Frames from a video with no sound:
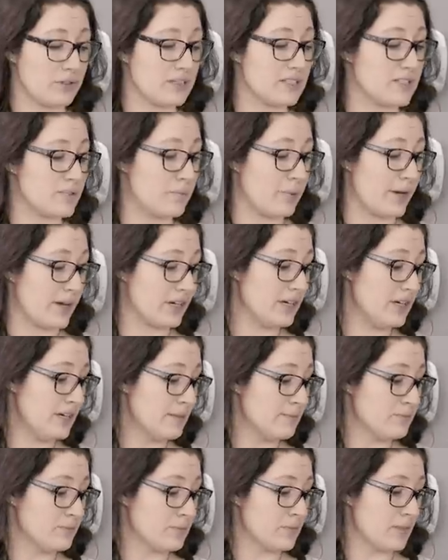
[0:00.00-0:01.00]
is better.
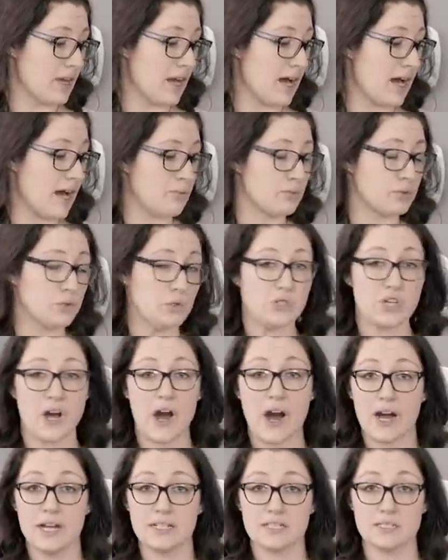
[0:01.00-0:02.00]
Um, brews
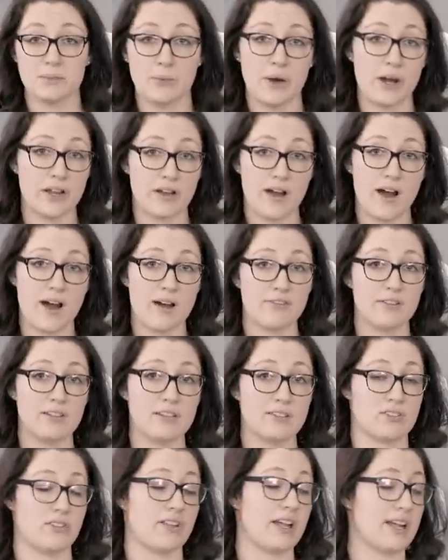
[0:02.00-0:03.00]
hot, pot of coffee,
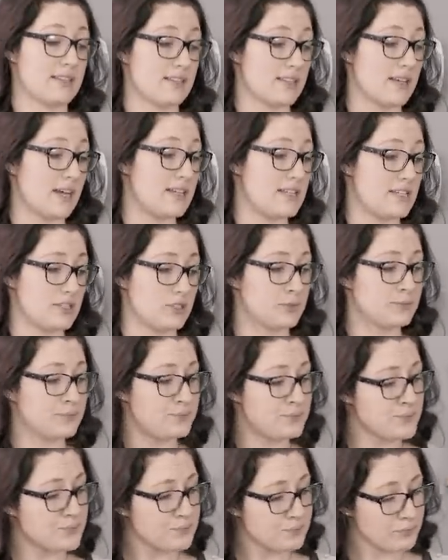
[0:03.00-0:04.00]
so that's ideal.
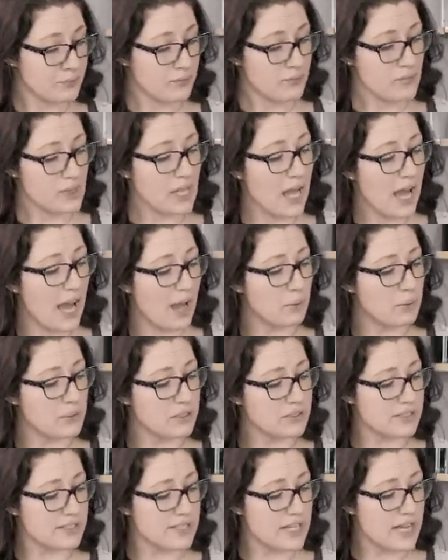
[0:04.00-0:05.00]
I
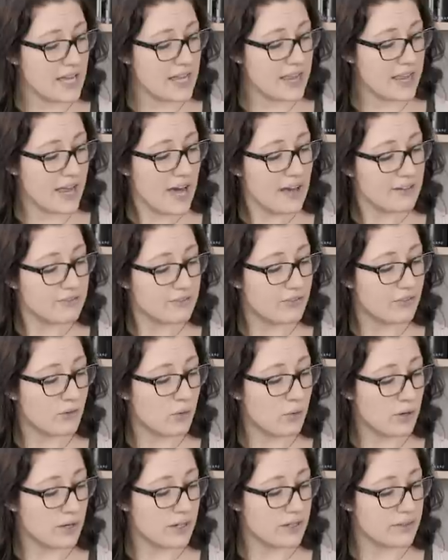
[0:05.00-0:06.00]
will say that
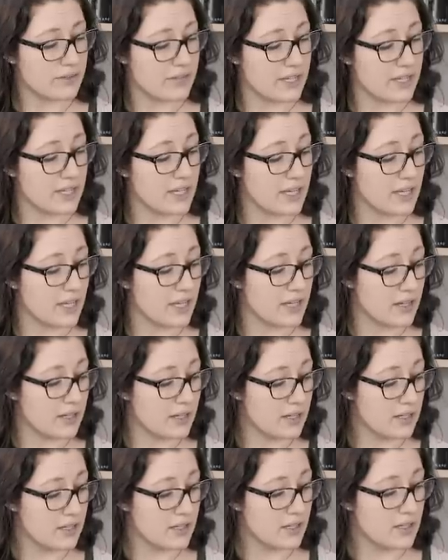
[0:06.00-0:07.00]
for the
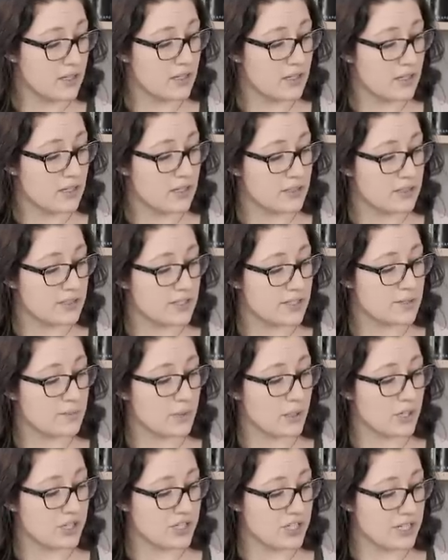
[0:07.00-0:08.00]

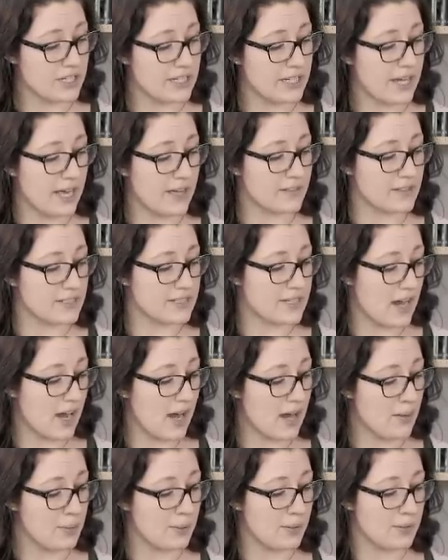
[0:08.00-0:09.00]
dispersion at the
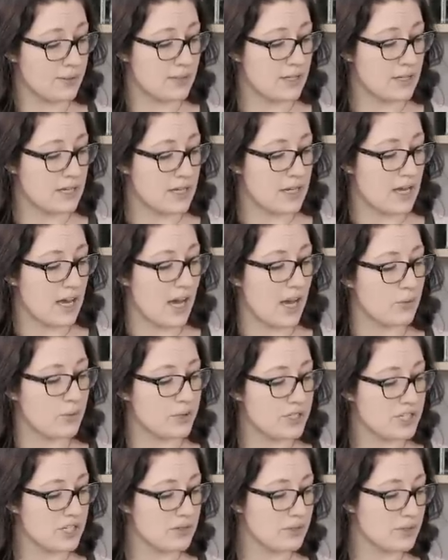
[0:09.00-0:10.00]
top, I
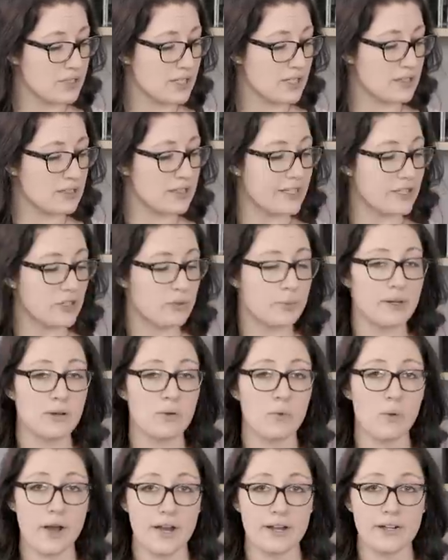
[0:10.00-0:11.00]
wish it was a little bit
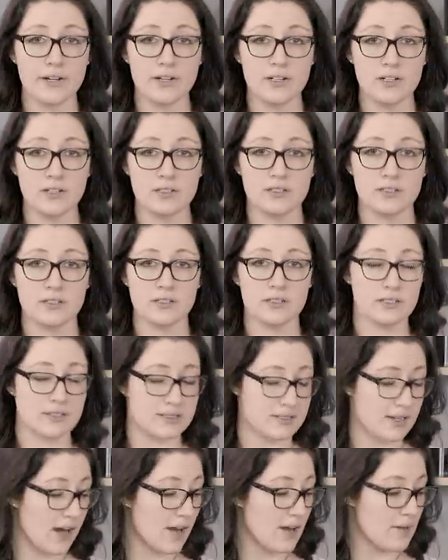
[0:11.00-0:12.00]
wider. It's
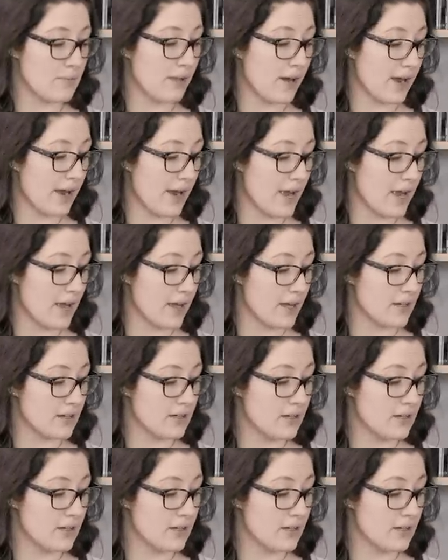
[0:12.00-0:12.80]
not my